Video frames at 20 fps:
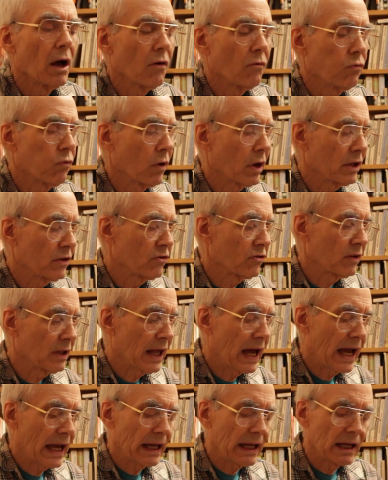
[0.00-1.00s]
what it's
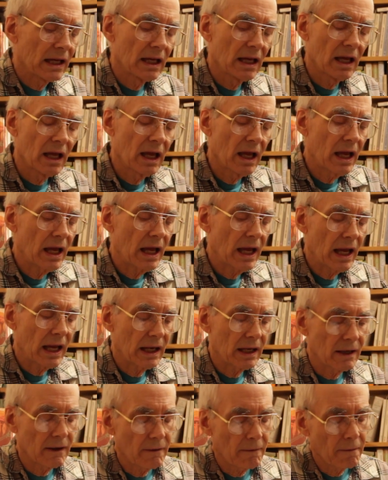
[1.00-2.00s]
like.
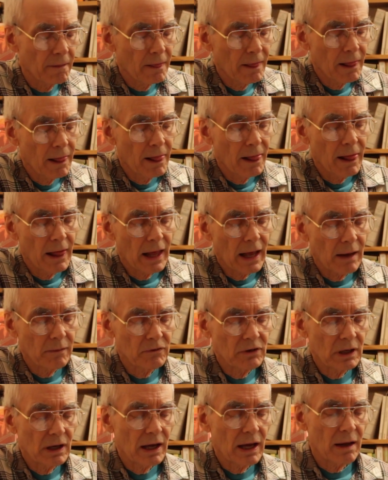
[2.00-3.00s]
And
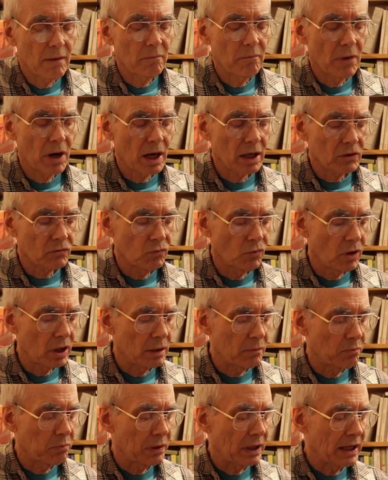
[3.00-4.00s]
I've marked
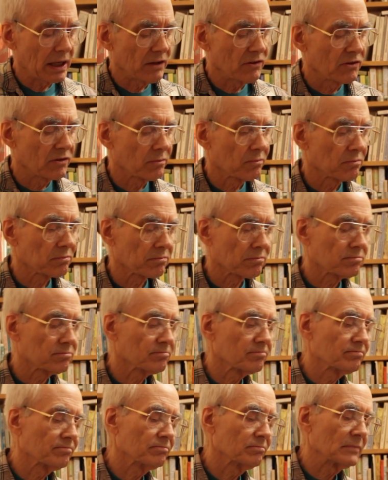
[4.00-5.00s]
one place
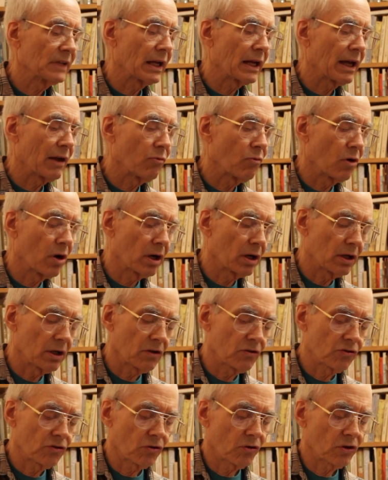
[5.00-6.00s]
that I wanted to
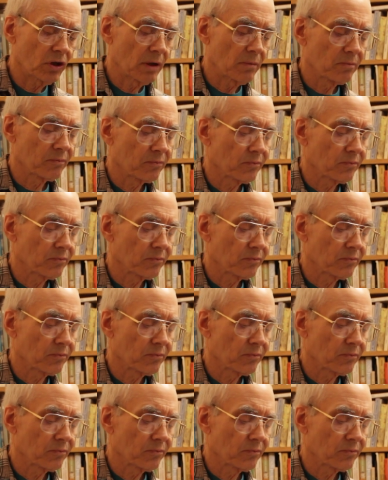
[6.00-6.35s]
show you.